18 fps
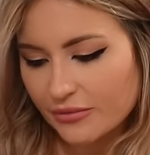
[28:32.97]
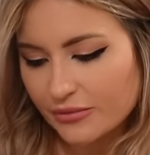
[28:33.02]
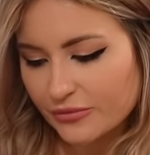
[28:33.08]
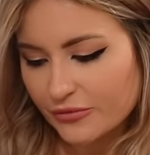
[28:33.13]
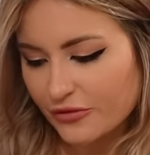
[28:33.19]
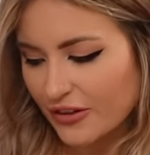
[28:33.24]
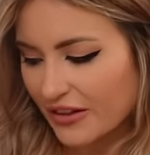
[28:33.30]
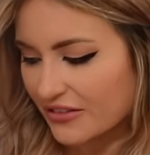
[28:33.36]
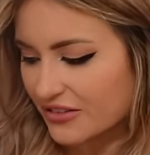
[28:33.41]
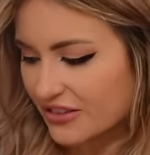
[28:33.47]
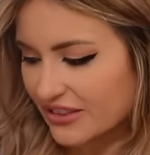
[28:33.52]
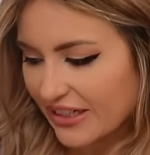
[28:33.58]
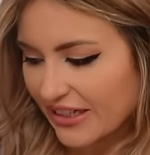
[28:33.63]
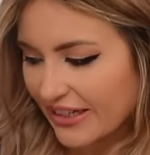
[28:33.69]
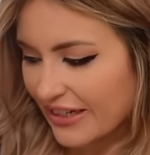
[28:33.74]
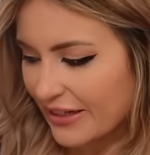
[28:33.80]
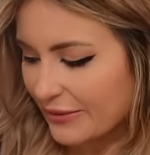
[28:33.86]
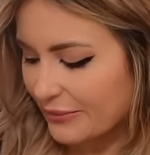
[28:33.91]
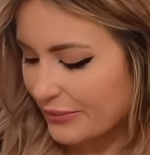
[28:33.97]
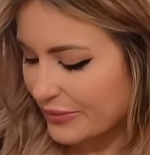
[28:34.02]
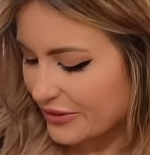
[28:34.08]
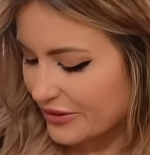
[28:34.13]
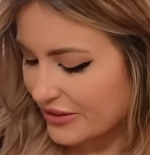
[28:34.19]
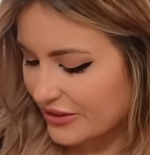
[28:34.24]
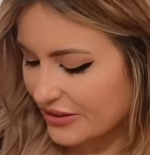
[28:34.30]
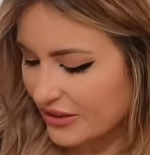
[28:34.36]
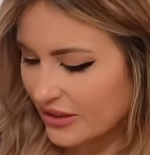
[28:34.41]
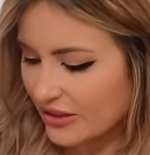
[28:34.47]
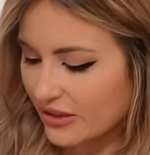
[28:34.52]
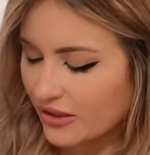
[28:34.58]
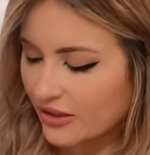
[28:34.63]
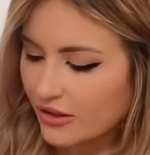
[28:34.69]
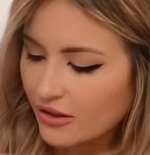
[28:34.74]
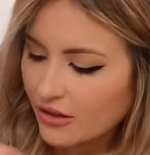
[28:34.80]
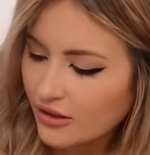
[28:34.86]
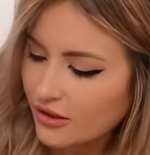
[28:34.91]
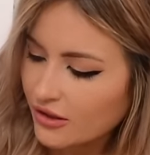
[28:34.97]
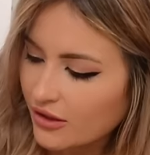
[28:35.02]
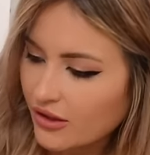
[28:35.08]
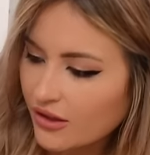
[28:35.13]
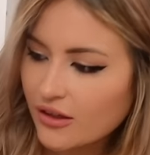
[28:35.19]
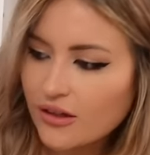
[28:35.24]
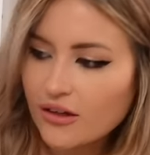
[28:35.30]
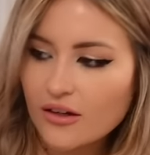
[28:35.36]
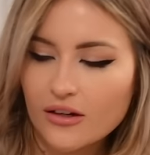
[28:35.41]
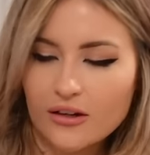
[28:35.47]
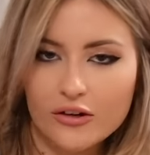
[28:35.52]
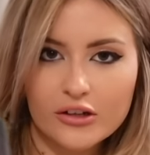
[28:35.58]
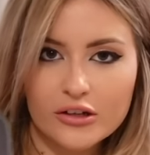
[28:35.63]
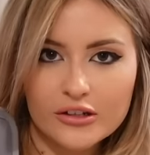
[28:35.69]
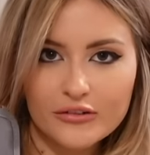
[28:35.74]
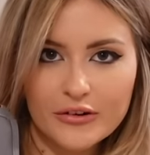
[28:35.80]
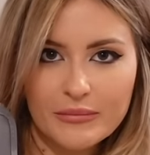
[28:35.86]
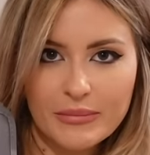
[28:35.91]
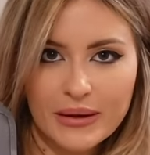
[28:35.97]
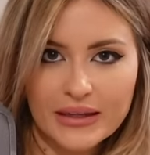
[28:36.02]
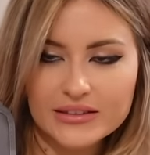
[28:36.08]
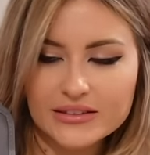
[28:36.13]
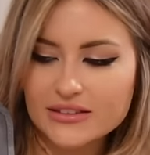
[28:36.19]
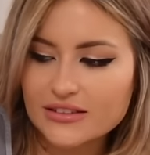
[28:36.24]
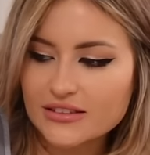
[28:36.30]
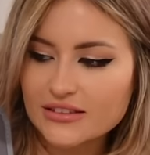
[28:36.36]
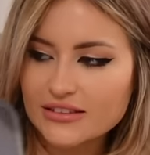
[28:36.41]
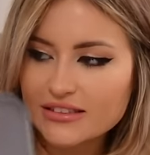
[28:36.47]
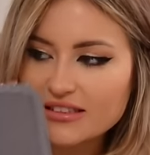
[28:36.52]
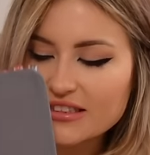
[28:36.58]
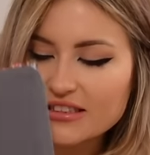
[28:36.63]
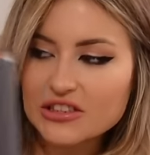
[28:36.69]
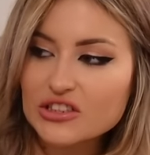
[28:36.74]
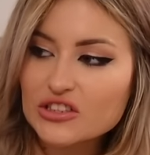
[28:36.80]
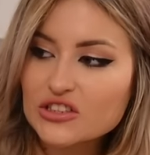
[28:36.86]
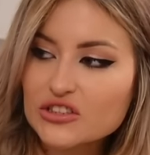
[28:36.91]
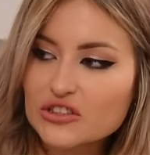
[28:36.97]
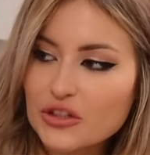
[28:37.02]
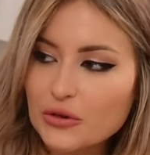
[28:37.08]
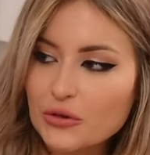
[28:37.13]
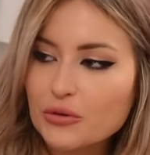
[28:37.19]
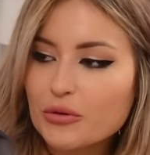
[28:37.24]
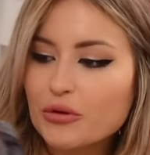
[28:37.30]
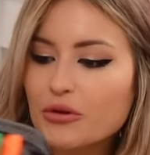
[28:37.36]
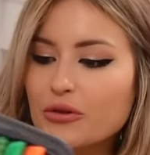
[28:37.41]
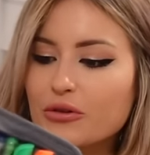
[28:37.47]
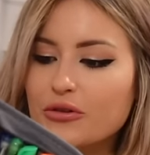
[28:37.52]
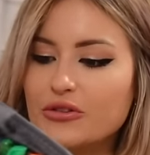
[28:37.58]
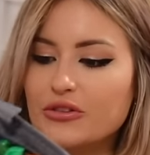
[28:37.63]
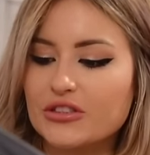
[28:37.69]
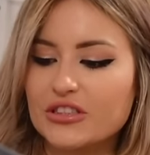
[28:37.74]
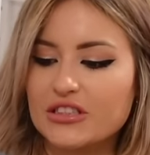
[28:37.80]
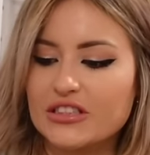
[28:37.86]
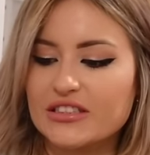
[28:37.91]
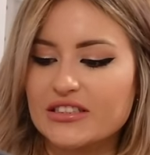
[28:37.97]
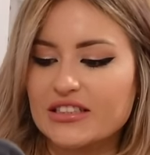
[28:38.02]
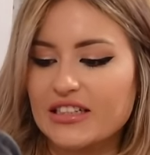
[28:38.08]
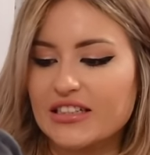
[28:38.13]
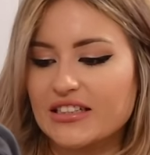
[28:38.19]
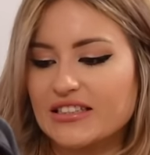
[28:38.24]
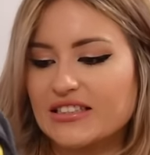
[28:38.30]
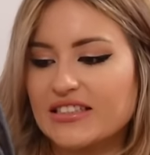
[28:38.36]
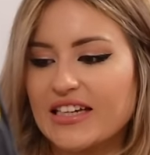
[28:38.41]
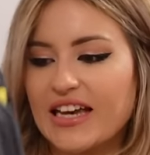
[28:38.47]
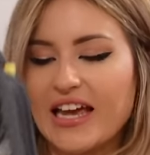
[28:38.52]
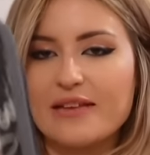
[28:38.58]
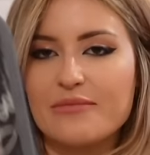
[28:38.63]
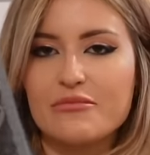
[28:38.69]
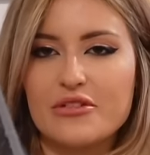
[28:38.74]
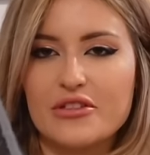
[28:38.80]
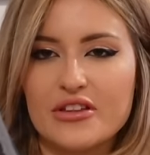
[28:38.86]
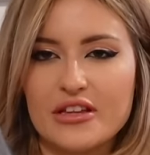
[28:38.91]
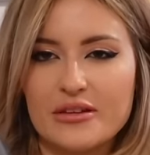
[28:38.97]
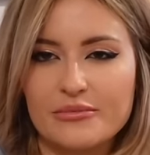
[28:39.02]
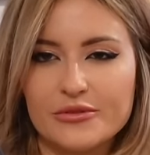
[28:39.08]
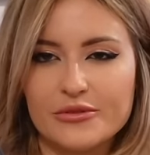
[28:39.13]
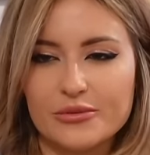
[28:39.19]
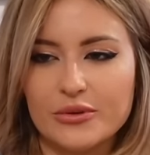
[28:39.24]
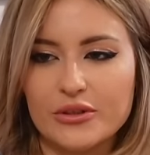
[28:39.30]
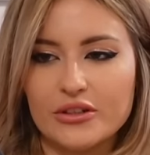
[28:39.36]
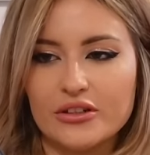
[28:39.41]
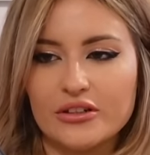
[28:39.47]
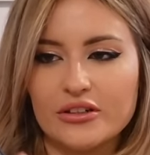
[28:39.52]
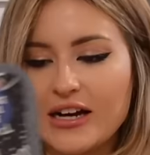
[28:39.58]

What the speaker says: felt tips, colouring pencils. It's so good, and it's like this game themed one.